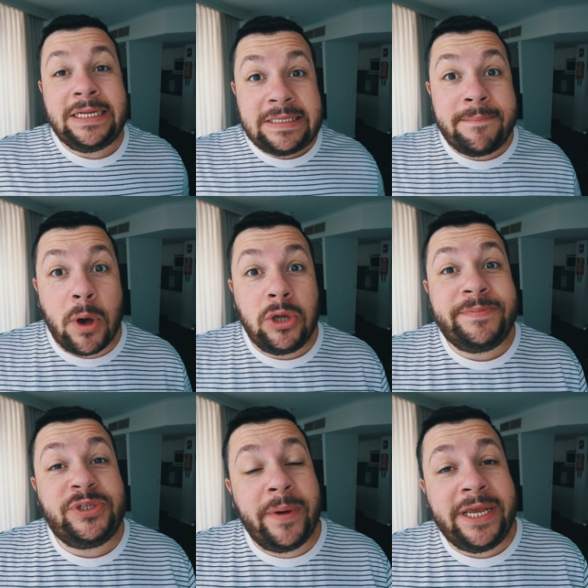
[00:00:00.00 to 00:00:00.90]
It's the bond
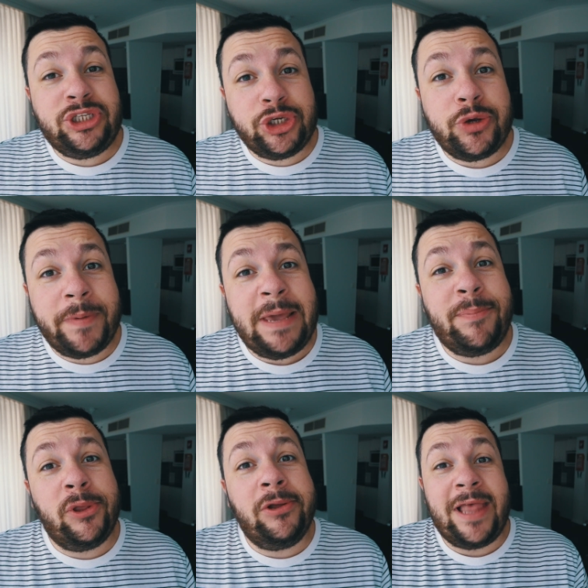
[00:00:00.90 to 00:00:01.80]
between two
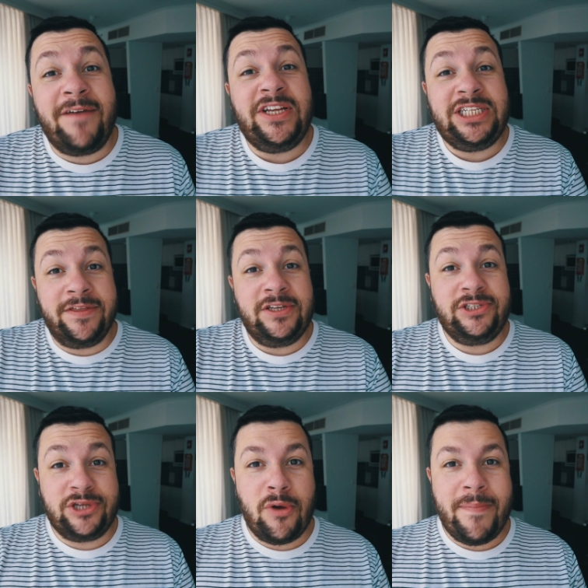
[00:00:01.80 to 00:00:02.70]
people who love each other
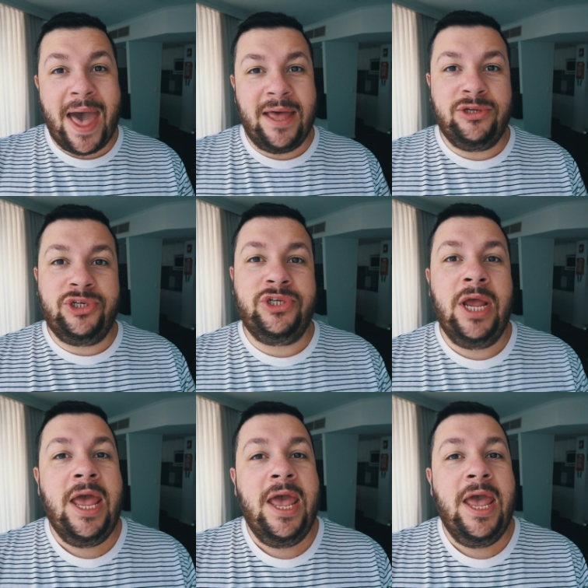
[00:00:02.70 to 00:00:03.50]
so much.